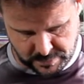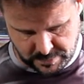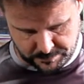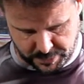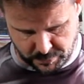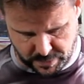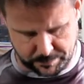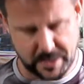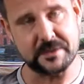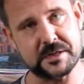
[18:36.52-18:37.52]
But you want to
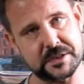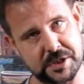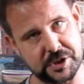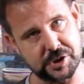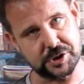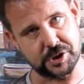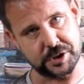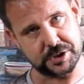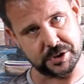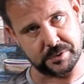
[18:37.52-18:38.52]
pin this in your
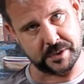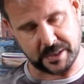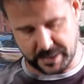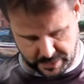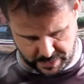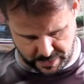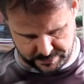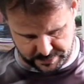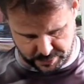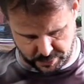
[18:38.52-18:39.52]
shirt so that,
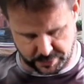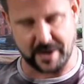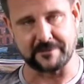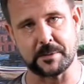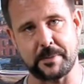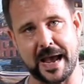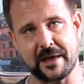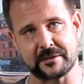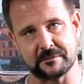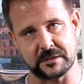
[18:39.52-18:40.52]
again, you know, you have the
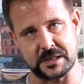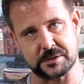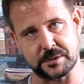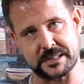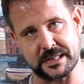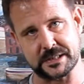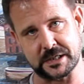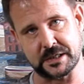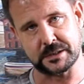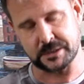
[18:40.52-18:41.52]
path of least
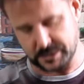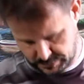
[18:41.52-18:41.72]
resistance.